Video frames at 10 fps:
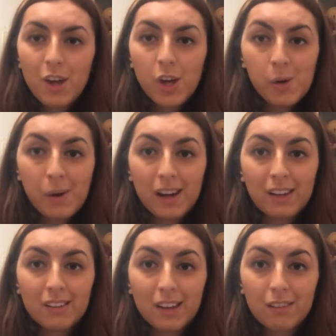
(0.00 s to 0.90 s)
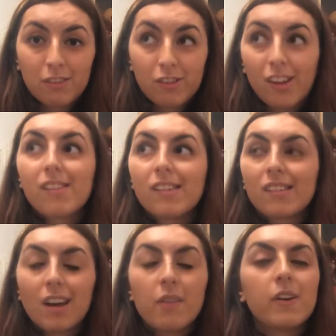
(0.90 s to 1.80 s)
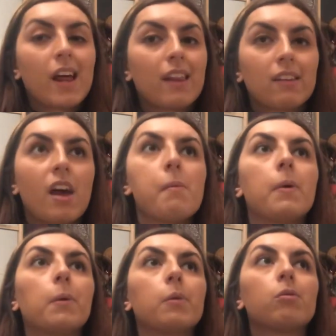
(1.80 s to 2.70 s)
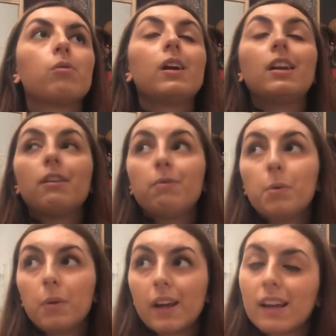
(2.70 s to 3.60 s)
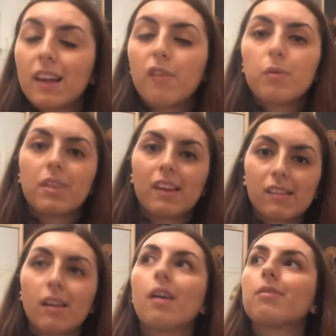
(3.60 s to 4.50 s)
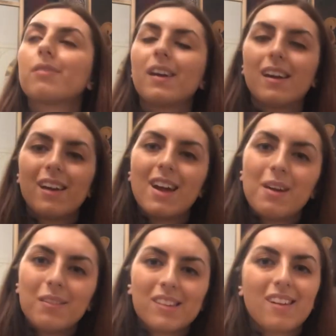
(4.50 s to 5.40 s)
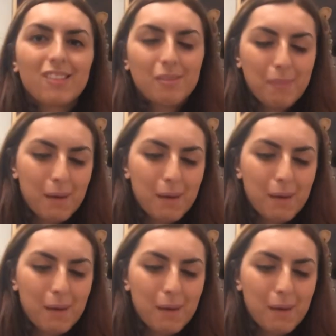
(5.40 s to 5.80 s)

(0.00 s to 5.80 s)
who I had just discovered at the time when I was really falling in love with their stuff, was Sgt.